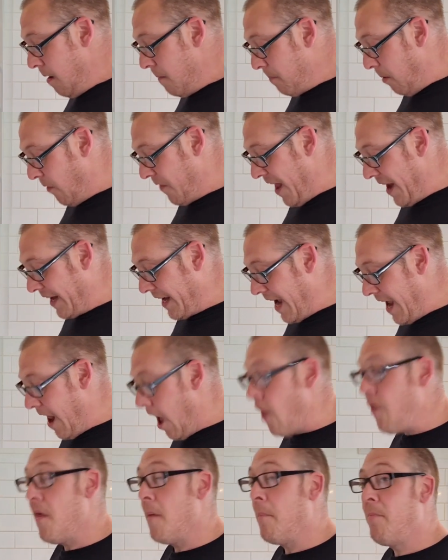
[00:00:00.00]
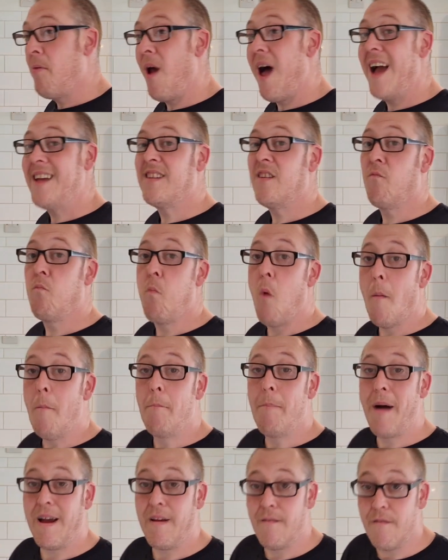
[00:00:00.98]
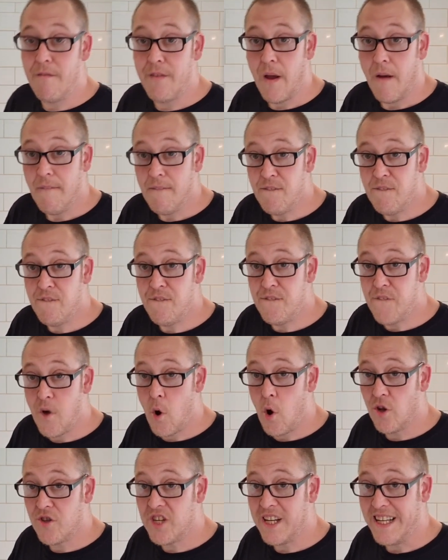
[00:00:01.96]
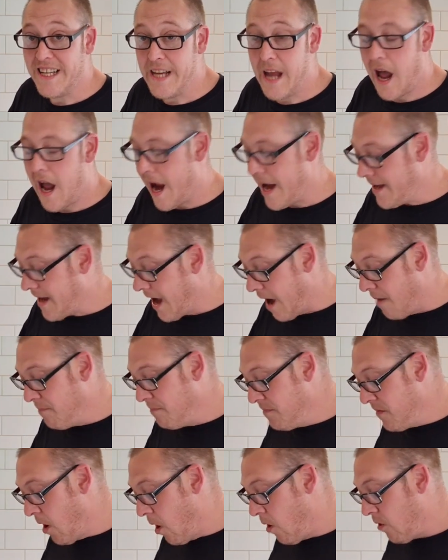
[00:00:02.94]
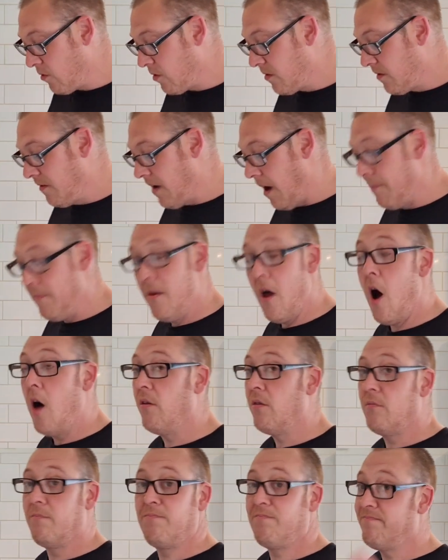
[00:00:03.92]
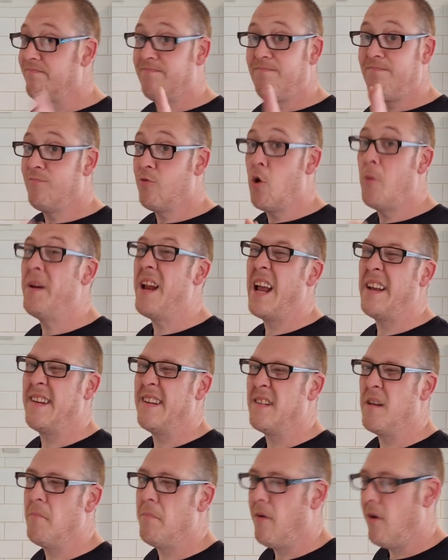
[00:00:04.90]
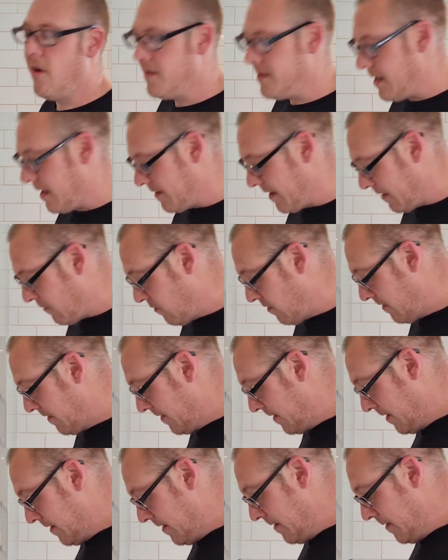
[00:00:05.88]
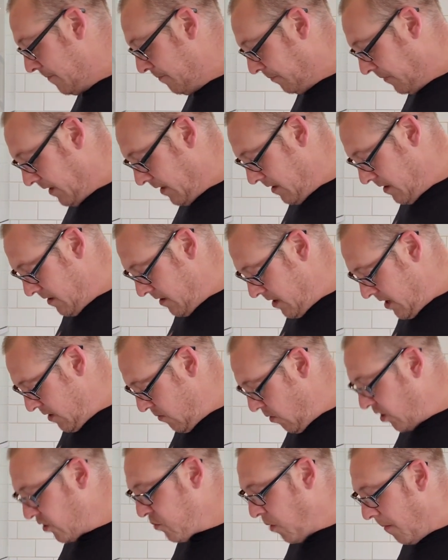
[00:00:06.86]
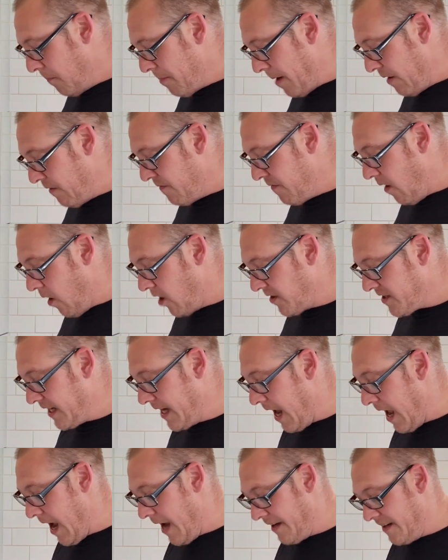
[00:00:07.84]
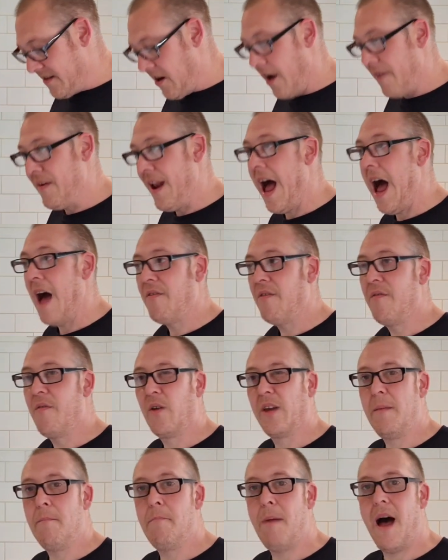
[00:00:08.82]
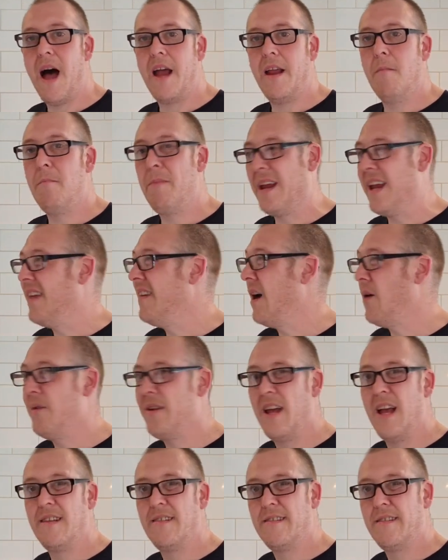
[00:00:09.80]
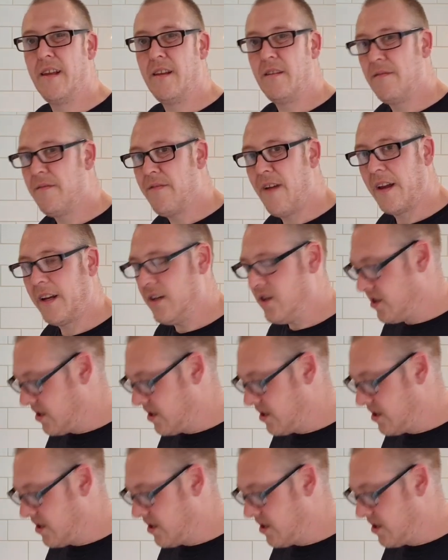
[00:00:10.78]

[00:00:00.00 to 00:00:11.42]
But then again, at the price of £1.49, I'm not going to be that disappointed, I think. What's £1.49? It's not even half a fucking pint of beer nowadays, is it? It's fucking